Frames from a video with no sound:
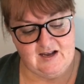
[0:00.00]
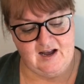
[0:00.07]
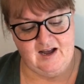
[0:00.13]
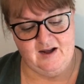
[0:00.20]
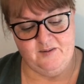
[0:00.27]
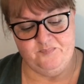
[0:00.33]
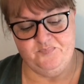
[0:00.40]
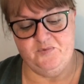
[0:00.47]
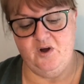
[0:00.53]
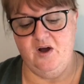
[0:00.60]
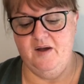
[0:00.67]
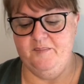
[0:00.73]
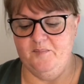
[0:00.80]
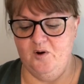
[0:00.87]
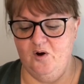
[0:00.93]

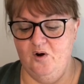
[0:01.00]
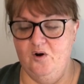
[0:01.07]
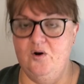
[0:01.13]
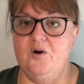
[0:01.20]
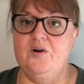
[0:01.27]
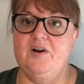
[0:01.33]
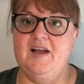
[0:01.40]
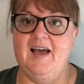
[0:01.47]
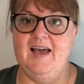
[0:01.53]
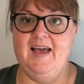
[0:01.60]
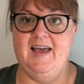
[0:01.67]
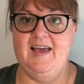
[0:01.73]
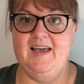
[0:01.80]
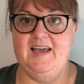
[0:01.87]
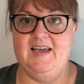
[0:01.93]
I'm on
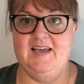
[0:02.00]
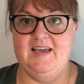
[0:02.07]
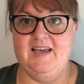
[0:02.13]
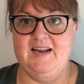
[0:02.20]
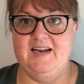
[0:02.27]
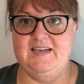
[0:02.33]
an